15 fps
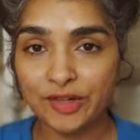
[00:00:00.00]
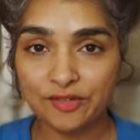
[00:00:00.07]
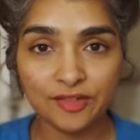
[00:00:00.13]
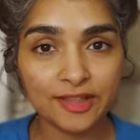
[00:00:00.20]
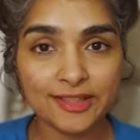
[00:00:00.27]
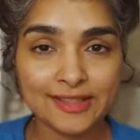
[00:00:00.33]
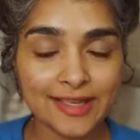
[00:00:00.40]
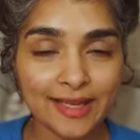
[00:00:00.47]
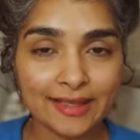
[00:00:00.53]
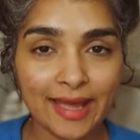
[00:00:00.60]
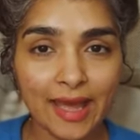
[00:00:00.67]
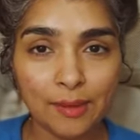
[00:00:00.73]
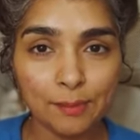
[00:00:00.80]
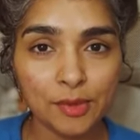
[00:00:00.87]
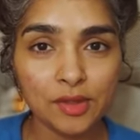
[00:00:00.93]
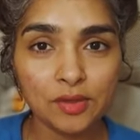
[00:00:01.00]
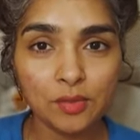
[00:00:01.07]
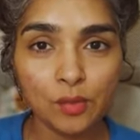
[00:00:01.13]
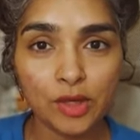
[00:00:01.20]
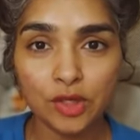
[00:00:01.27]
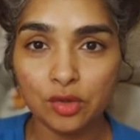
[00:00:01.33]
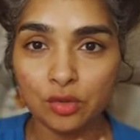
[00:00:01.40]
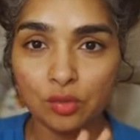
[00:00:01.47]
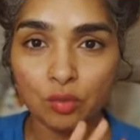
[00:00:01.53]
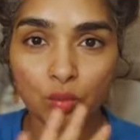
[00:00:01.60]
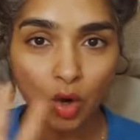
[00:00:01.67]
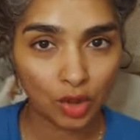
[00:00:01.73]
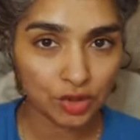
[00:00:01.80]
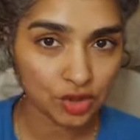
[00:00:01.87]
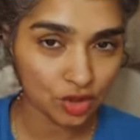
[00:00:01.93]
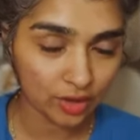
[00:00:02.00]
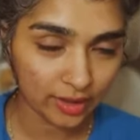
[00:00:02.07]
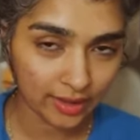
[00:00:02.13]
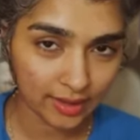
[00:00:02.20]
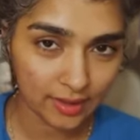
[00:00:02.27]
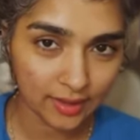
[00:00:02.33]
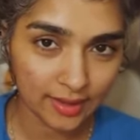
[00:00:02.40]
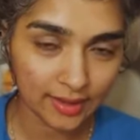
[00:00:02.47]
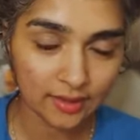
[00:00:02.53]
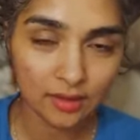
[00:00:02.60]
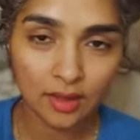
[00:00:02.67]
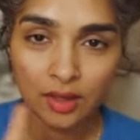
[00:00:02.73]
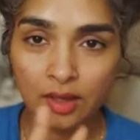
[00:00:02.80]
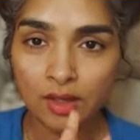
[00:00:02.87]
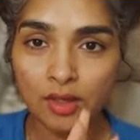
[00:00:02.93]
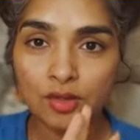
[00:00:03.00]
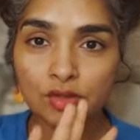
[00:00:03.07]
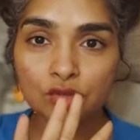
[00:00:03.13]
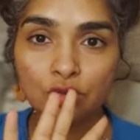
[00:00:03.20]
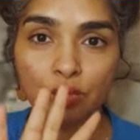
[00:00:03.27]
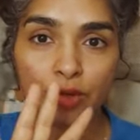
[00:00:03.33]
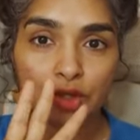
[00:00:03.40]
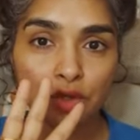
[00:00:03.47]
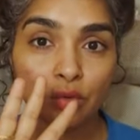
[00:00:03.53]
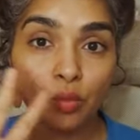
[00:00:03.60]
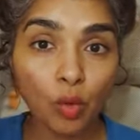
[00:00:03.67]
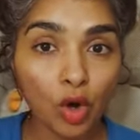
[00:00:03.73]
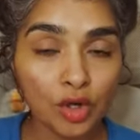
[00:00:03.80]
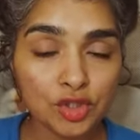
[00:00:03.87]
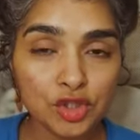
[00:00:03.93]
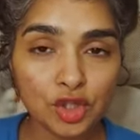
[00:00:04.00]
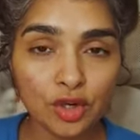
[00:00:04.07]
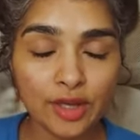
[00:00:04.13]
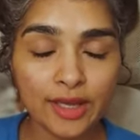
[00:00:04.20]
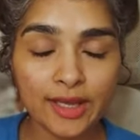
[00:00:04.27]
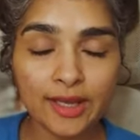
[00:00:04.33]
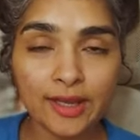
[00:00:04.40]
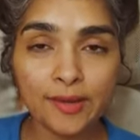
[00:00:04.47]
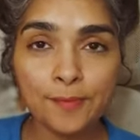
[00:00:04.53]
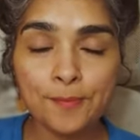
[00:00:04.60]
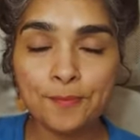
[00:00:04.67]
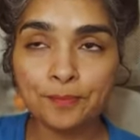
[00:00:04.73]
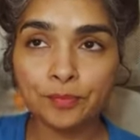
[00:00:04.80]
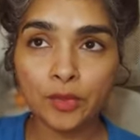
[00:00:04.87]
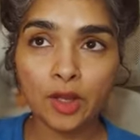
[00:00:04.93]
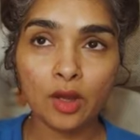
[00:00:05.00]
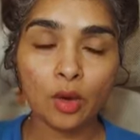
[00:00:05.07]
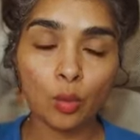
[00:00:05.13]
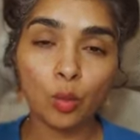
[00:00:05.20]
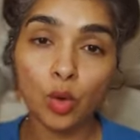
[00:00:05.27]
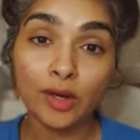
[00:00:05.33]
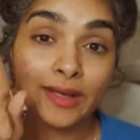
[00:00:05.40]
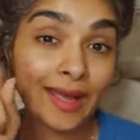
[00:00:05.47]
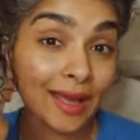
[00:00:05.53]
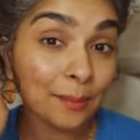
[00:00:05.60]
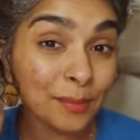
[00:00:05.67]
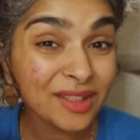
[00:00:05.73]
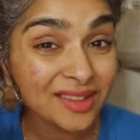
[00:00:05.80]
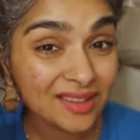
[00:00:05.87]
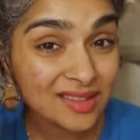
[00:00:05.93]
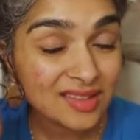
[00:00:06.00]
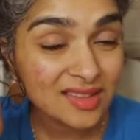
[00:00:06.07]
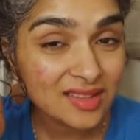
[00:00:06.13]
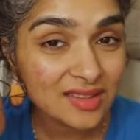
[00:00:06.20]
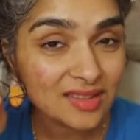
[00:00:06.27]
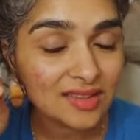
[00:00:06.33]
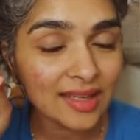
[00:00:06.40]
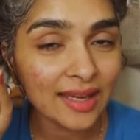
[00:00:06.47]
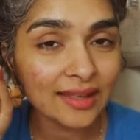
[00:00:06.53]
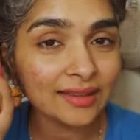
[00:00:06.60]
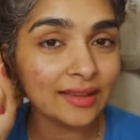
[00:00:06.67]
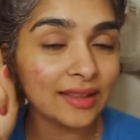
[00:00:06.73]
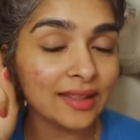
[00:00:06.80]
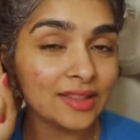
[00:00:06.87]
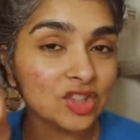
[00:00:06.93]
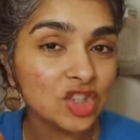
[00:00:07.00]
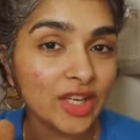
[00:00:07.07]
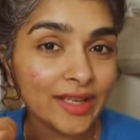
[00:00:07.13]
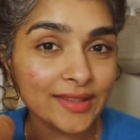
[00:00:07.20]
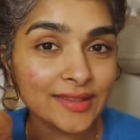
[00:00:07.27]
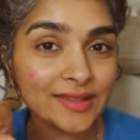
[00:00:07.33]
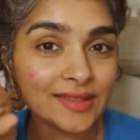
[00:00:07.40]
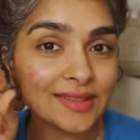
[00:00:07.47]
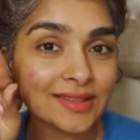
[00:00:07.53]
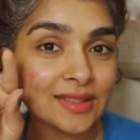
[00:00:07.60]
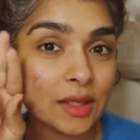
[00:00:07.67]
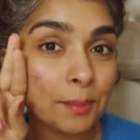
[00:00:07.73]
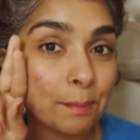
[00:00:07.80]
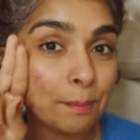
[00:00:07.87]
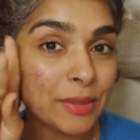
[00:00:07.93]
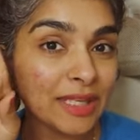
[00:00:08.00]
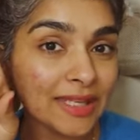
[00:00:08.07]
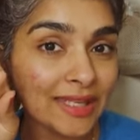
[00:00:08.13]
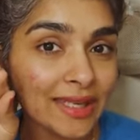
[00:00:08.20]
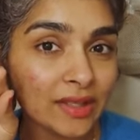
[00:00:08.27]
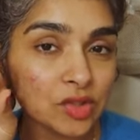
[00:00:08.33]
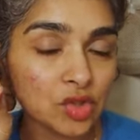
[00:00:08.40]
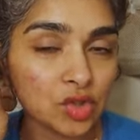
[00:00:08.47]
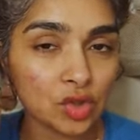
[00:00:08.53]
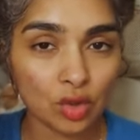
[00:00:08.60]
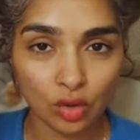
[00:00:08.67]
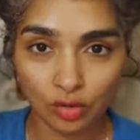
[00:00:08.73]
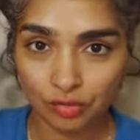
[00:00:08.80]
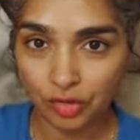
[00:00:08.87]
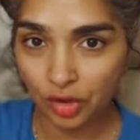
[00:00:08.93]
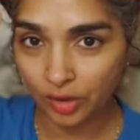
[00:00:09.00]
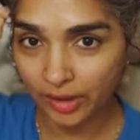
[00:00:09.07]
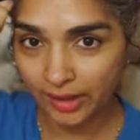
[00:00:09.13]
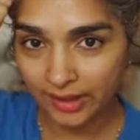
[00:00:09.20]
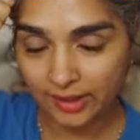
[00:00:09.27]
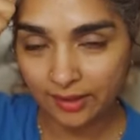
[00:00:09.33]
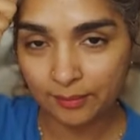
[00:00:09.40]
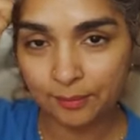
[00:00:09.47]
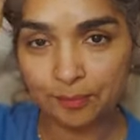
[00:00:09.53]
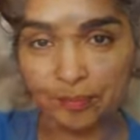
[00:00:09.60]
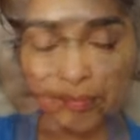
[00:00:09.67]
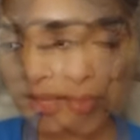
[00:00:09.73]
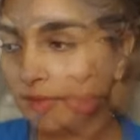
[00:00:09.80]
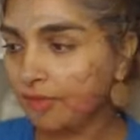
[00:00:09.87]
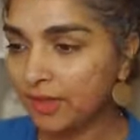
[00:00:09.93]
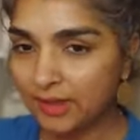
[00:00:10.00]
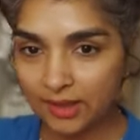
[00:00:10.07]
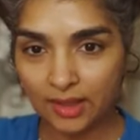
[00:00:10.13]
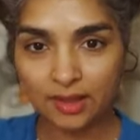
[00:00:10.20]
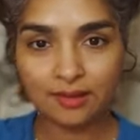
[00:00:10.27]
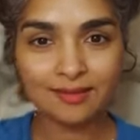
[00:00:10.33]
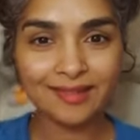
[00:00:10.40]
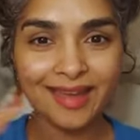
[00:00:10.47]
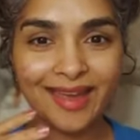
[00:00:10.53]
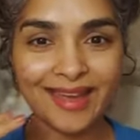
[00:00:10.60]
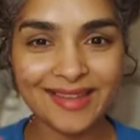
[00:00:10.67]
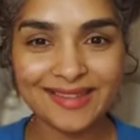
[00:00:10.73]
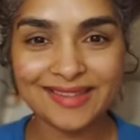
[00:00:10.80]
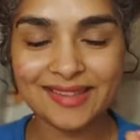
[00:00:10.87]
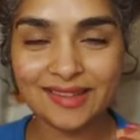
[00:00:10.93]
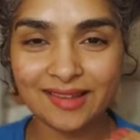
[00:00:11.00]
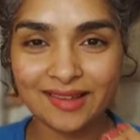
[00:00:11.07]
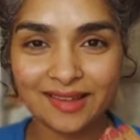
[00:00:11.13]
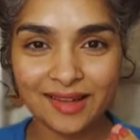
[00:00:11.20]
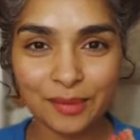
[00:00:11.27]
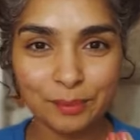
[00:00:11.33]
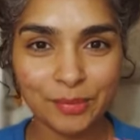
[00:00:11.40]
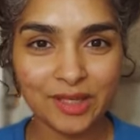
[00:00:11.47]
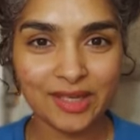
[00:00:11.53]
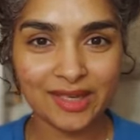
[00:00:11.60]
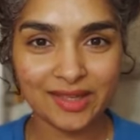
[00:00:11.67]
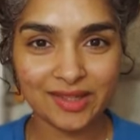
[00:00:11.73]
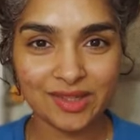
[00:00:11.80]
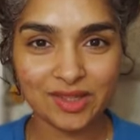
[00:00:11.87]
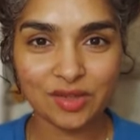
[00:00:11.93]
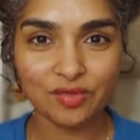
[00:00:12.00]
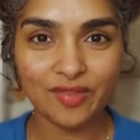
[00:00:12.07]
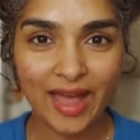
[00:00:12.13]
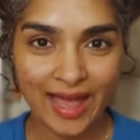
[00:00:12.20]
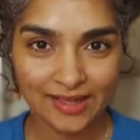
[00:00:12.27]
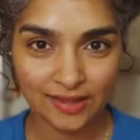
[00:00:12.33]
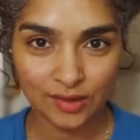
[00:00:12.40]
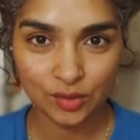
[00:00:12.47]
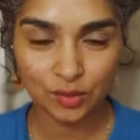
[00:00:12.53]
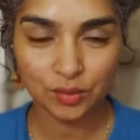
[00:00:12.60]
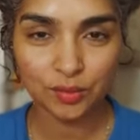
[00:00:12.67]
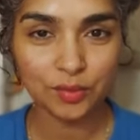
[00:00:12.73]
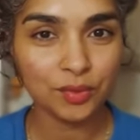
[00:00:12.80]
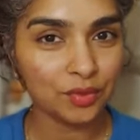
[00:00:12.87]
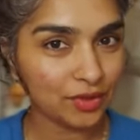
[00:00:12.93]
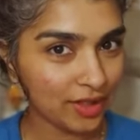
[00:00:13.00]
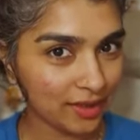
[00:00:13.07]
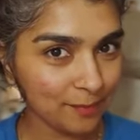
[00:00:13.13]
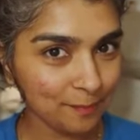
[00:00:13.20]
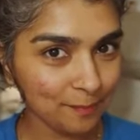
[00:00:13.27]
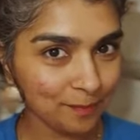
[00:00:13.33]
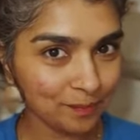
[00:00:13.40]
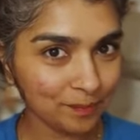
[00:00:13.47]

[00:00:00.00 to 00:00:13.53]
Wet frizz can happen when you wash your hair, right? So when you wash your hair, what happens is that it changes the pH of your hair. Everything has a pH value, okay?